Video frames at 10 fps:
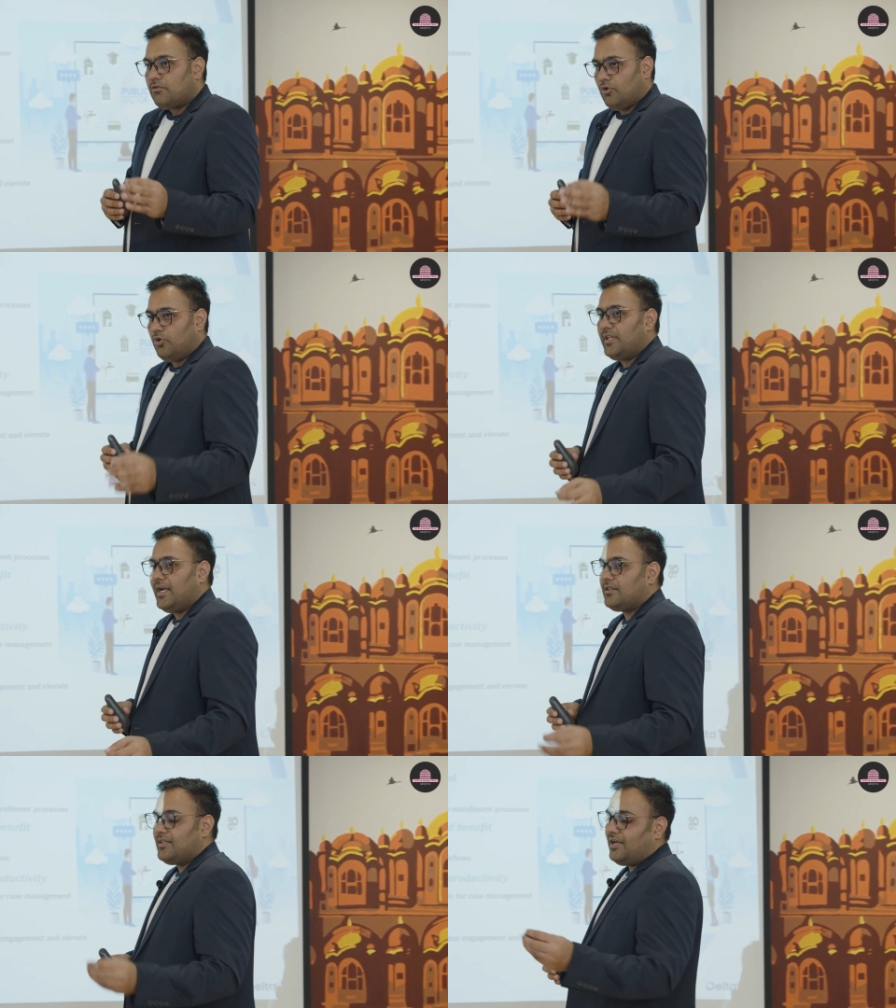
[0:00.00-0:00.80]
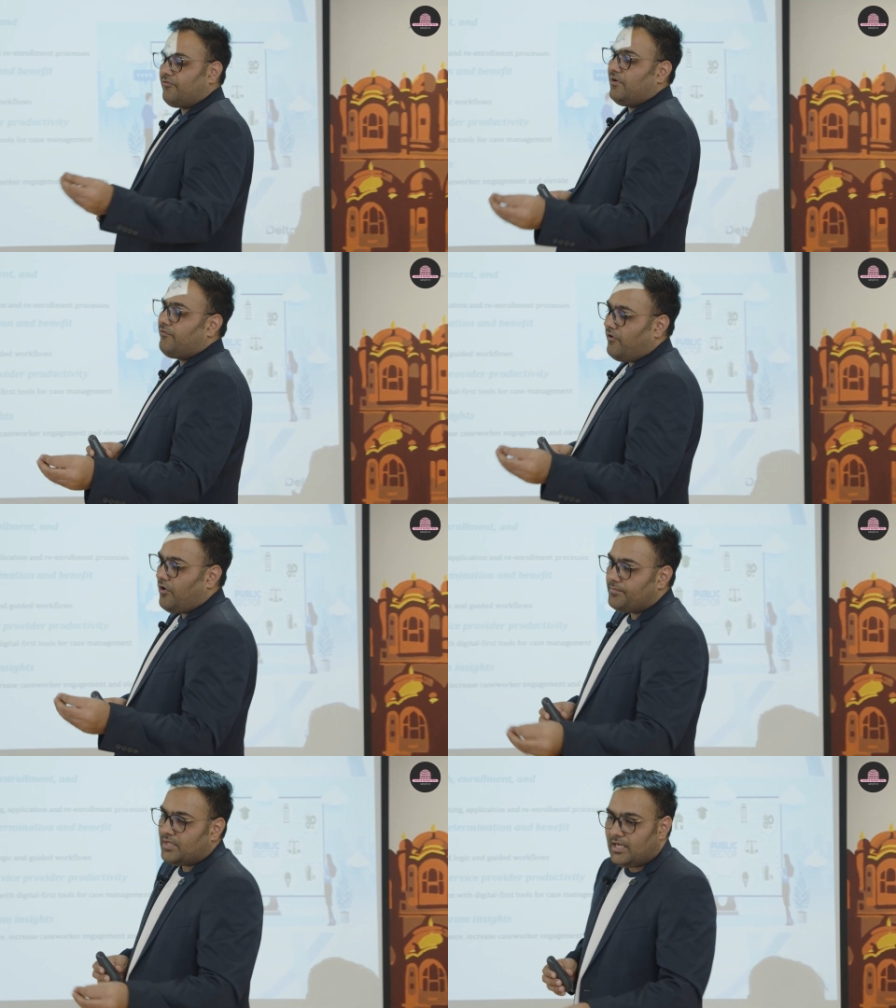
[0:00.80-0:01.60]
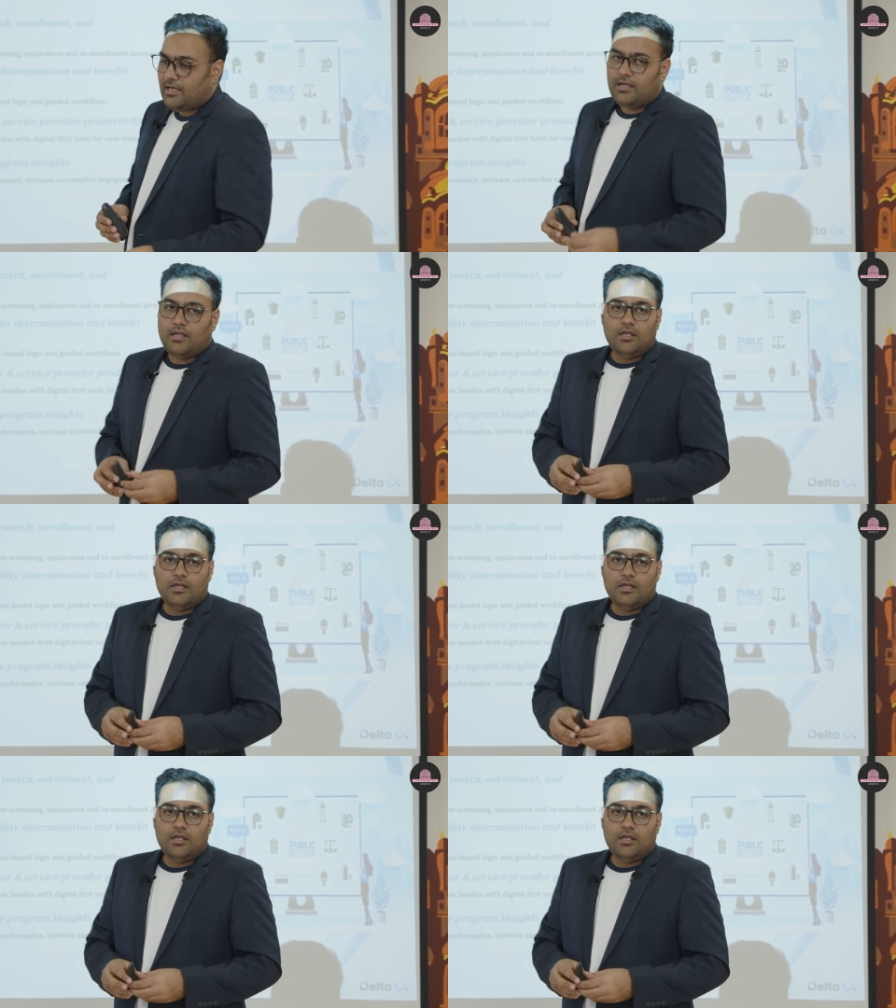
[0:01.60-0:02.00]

so that will form the